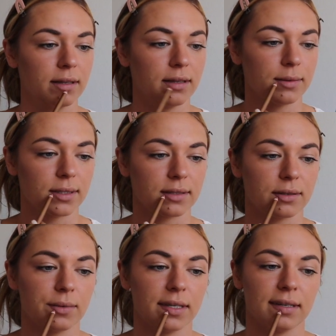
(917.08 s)
The
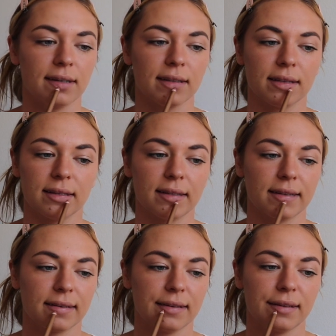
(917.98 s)
original one, not the
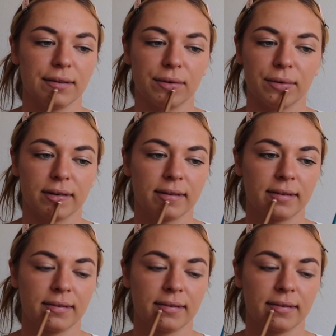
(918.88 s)
like new.